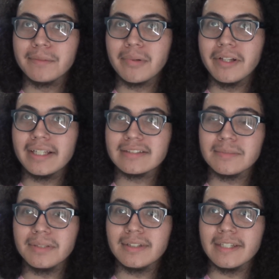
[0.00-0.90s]
probably has to
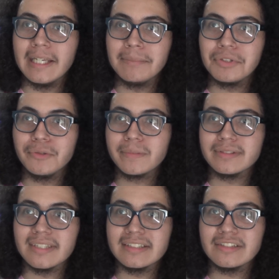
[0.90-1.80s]
be the GameCube,
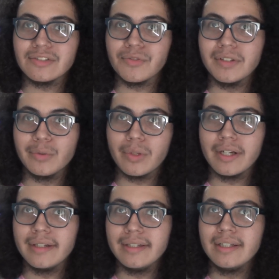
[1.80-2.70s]
because that's just really what
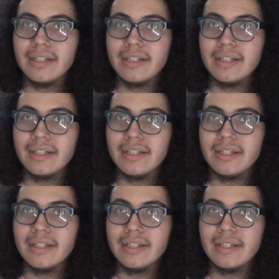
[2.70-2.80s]
I